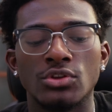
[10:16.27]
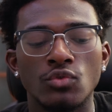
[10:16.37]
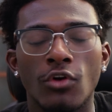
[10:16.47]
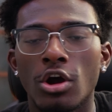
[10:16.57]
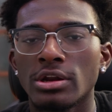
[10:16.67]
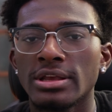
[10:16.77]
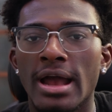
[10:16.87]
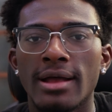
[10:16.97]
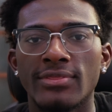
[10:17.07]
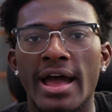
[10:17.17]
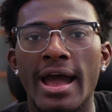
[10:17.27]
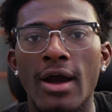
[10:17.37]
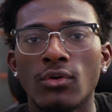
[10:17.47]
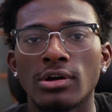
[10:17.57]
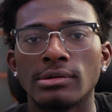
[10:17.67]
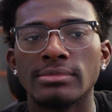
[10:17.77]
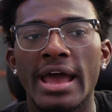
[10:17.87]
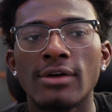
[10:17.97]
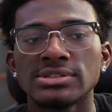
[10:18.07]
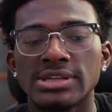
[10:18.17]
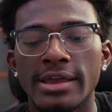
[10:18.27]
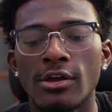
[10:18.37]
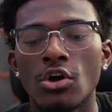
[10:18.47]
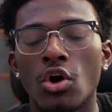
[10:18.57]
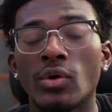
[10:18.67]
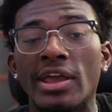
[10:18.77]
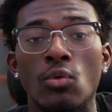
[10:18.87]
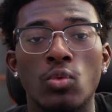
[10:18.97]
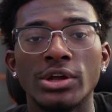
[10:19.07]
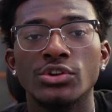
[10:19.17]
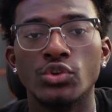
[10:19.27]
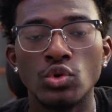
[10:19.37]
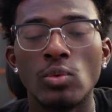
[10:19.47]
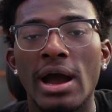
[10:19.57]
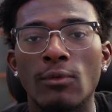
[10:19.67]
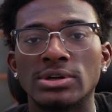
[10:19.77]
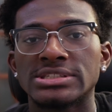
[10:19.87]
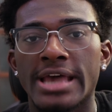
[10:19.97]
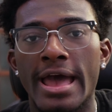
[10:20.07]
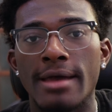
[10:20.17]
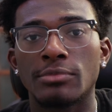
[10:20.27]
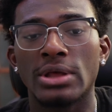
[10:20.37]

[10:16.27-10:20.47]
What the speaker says: You've already gotten that outcome. Now it's like, okay, what do I want to happen?